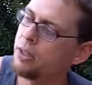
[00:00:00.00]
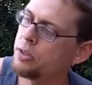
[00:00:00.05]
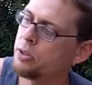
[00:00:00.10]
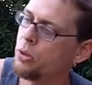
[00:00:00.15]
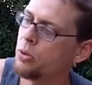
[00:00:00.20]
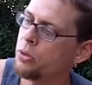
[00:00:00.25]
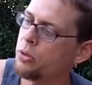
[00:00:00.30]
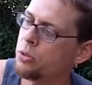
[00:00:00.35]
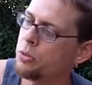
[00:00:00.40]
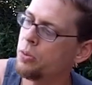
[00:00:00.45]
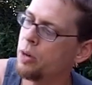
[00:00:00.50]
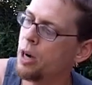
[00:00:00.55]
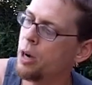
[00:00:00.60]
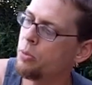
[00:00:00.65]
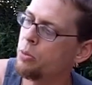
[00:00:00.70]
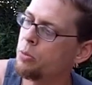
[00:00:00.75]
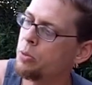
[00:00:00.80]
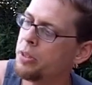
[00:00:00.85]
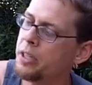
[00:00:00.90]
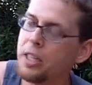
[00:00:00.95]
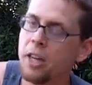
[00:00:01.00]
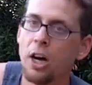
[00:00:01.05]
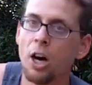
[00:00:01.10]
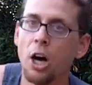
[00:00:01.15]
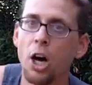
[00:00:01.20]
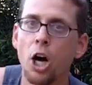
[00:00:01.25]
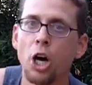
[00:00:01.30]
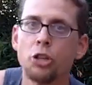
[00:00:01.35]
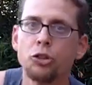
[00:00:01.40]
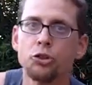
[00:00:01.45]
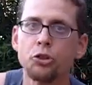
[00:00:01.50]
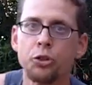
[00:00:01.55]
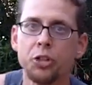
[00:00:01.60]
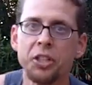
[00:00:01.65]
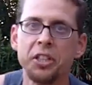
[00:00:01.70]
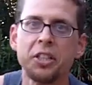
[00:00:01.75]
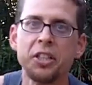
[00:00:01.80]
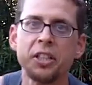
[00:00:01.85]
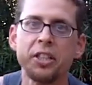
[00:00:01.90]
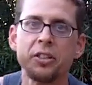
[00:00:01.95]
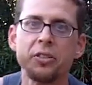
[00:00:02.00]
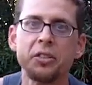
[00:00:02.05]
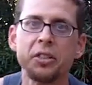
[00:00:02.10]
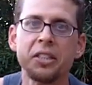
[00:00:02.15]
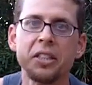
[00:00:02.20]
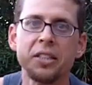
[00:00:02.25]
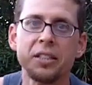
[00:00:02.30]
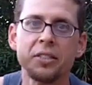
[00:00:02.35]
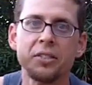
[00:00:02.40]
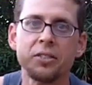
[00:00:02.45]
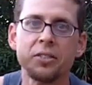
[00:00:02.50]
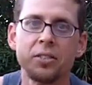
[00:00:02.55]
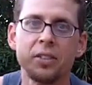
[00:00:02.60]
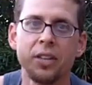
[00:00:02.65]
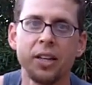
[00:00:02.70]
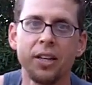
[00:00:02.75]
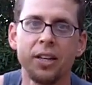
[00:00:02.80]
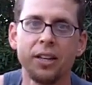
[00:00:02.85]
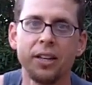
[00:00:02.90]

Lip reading: So there's probably 100 ingredients